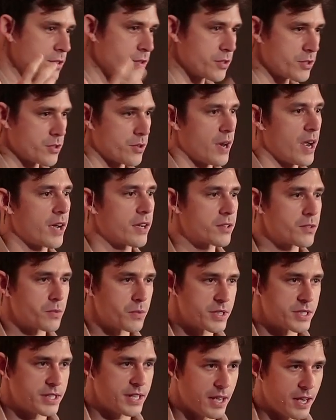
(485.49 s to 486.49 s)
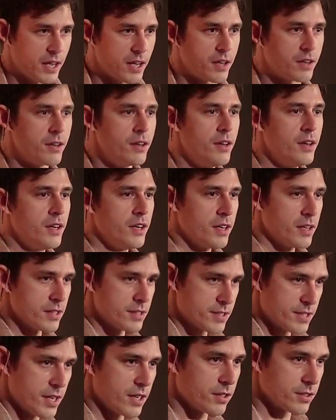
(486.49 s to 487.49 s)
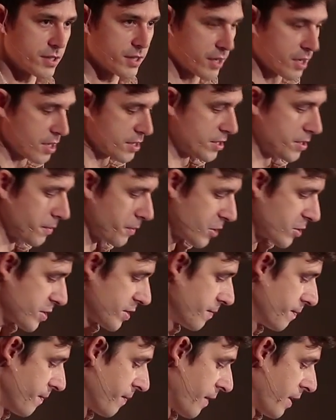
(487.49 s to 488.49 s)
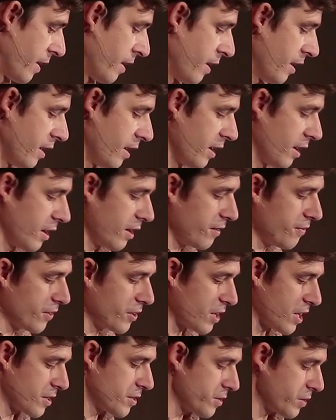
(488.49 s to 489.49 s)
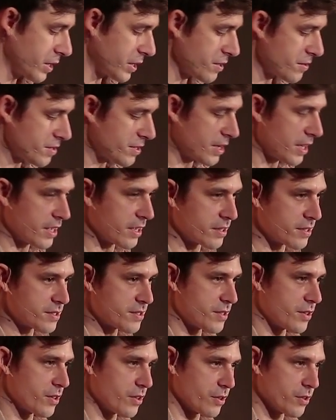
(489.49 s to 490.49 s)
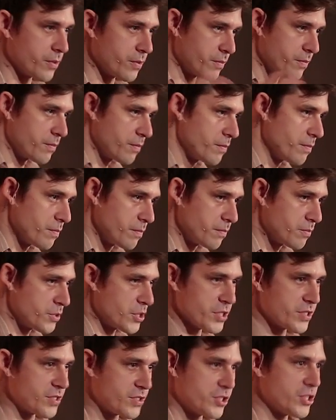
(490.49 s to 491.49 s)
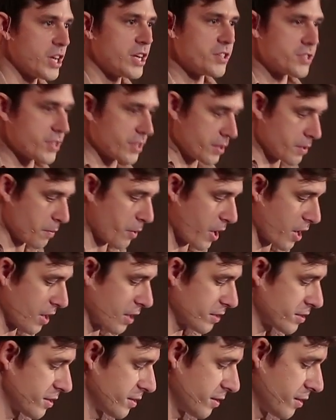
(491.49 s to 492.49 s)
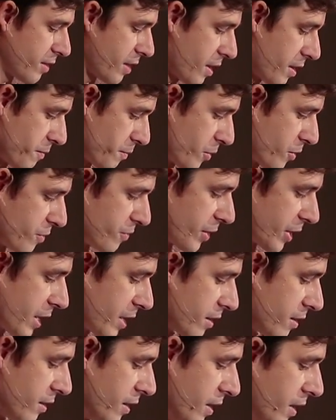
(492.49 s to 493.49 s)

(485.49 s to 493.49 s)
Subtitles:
to attract, retain, and sell to customers. If you're not doing those things, you're just changing the product. You're not improving it.